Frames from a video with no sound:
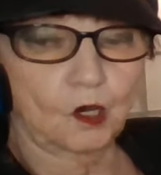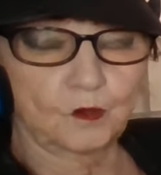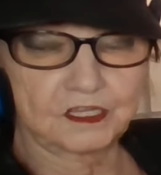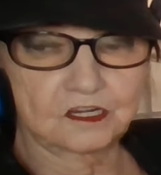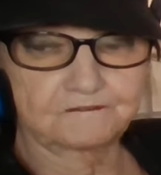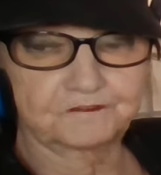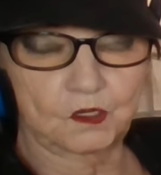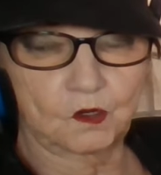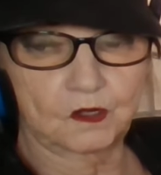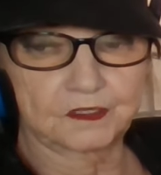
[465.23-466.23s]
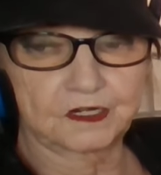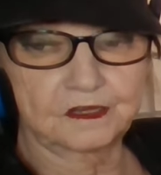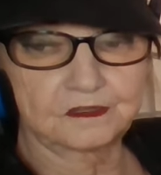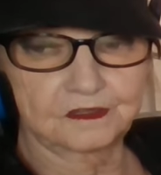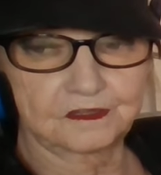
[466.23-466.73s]
go into
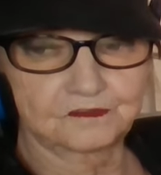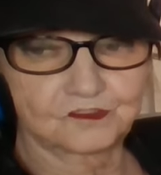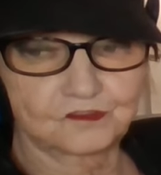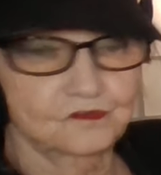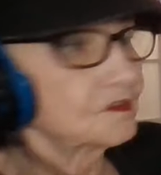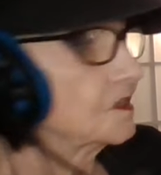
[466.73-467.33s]
Florida and